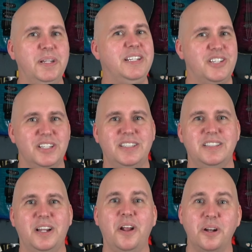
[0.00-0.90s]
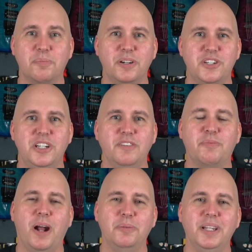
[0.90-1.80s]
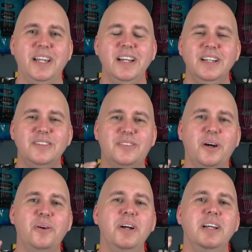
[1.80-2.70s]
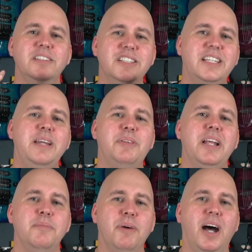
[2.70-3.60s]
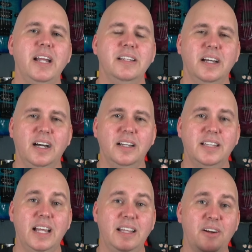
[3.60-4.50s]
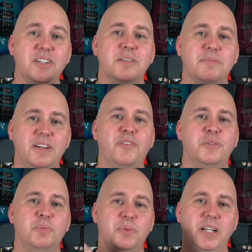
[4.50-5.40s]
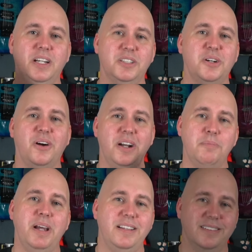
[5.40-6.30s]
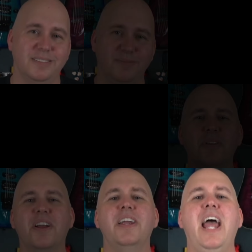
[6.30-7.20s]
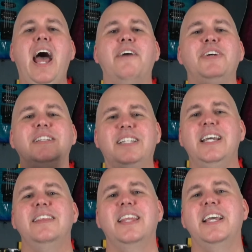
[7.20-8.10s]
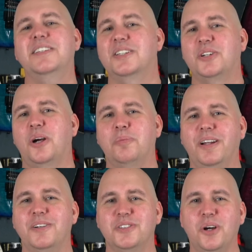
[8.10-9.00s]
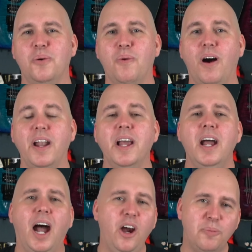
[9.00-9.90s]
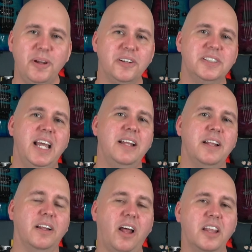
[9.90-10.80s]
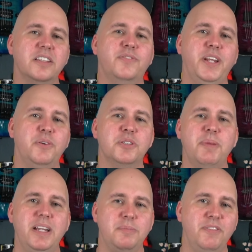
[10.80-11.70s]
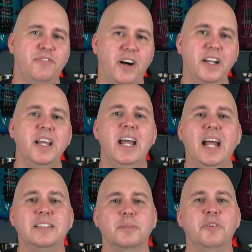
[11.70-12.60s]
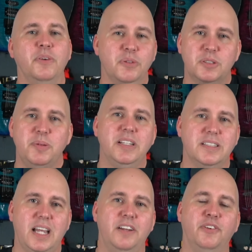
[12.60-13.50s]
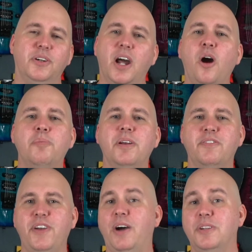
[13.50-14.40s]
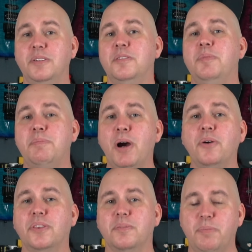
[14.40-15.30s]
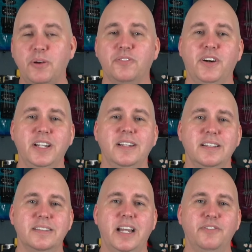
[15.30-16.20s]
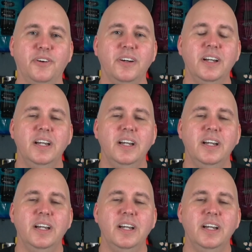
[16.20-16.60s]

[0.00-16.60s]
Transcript: be just as un unappreciative probably. So just keep that in mind uh, that there is a difference between a guitar and a bass. Well, there you have it 10 things guitar players don't want. I hope you understand that a lot of this video was made to be fun and some of it was to be insightful, and I hope it found it to be both, both fun and insightful.